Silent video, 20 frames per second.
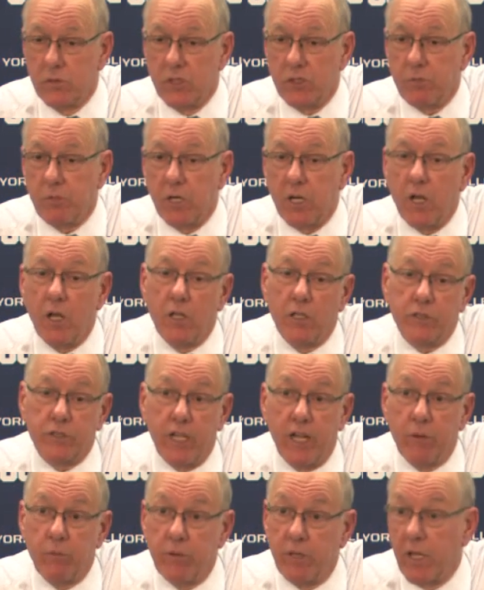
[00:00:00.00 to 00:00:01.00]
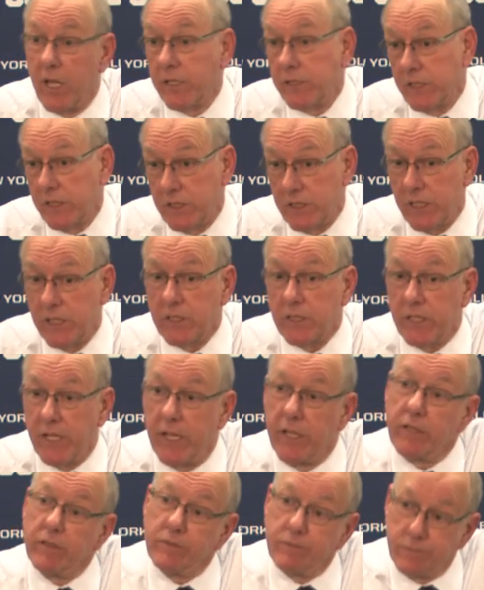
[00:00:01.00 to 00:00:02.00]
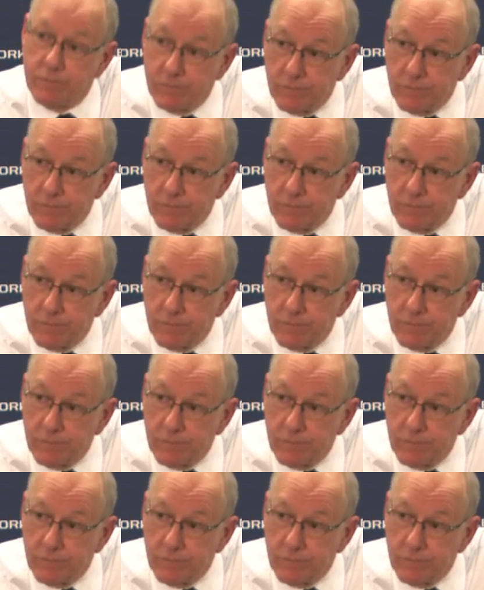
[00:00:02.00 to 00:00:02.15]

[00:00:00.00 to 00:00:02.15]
Chris McCullough's got to realize he's 6'10.